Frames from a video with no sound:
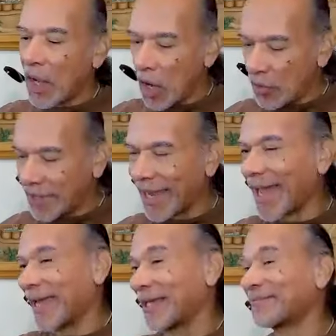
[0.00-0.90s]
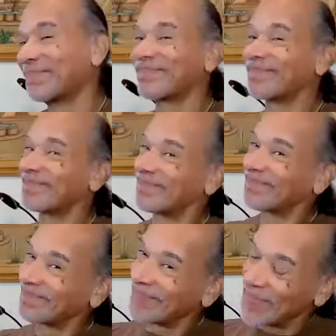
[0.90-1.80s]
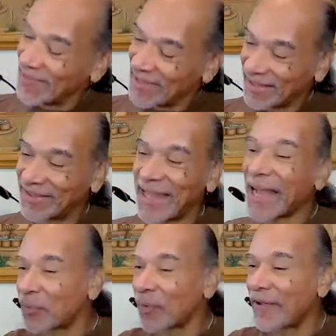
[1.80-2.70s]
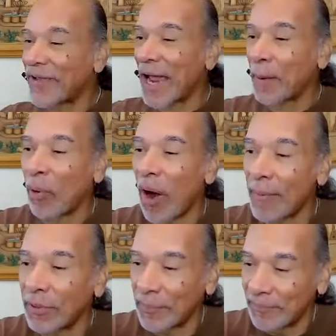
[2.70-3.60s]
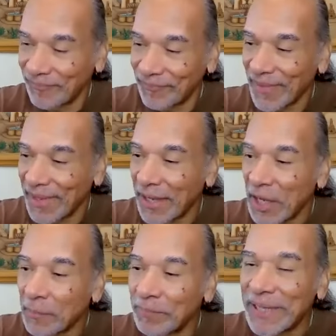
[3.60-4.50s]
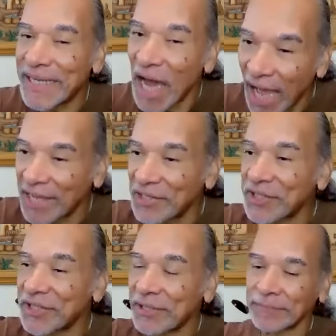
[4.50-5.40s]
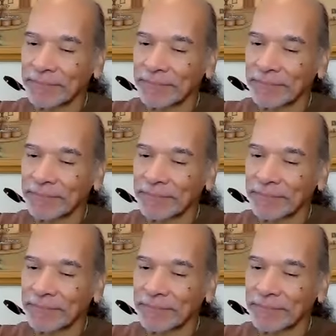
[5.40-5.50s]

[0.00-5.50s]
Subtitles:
Okay. That's where I've got a problem, because